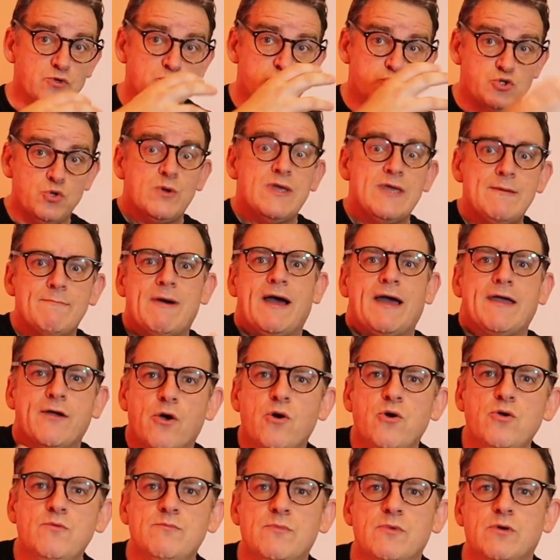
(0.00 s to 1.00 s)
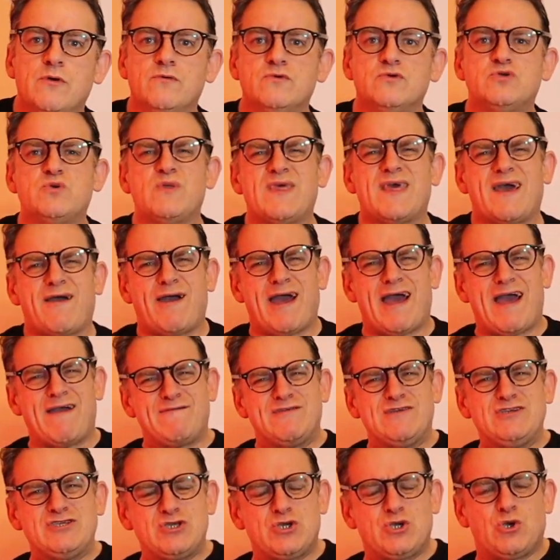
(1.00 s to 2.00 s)
doing my own moves without
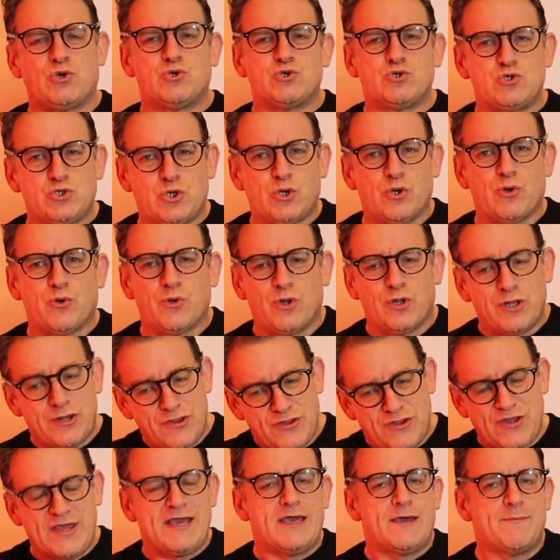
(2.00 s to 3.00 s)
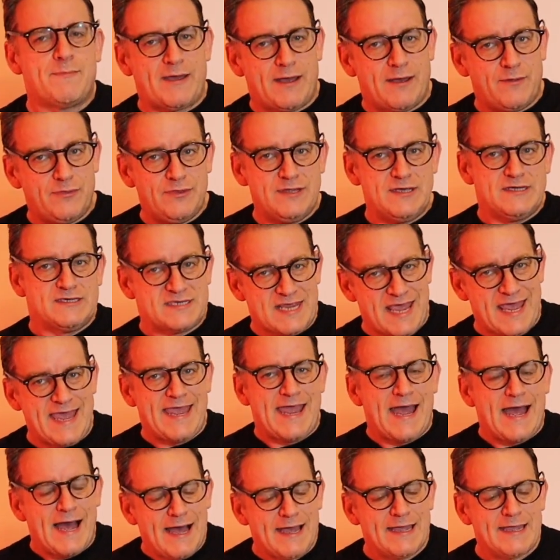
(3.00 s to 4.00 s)
having to control and think about this
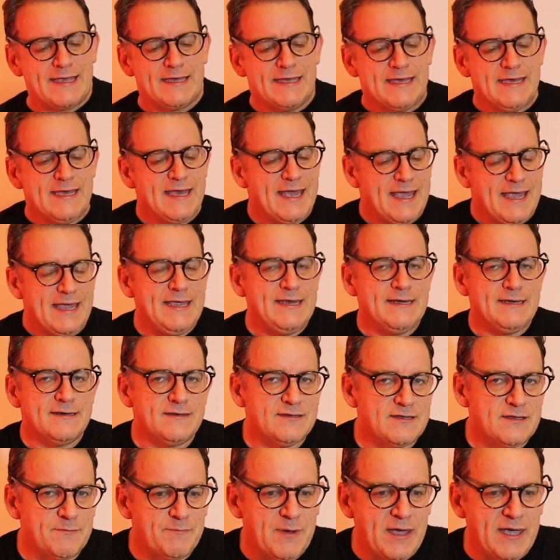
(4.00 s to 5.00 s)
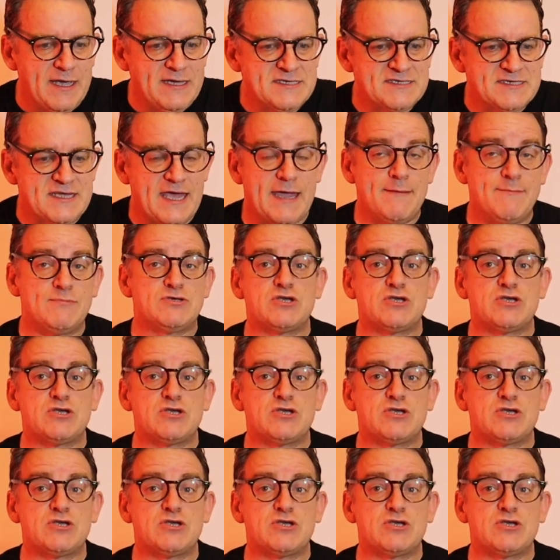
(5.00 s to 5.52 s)
AI in the base game.